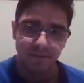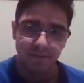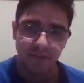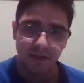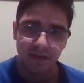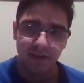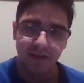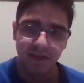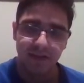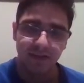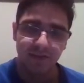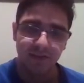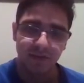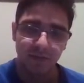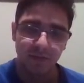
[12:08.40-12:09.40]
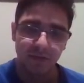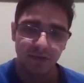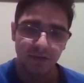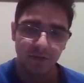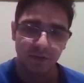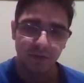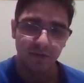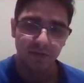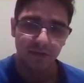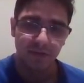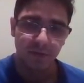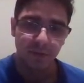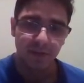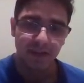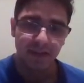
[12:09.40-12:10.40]
Yeah, just the bishop moving
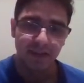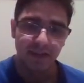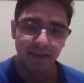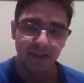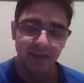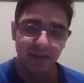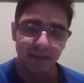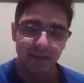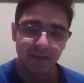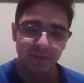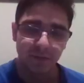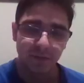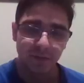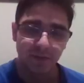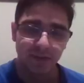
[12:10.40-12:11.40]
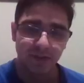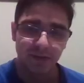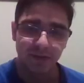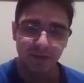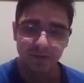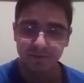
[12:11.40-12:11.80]
away, and what do?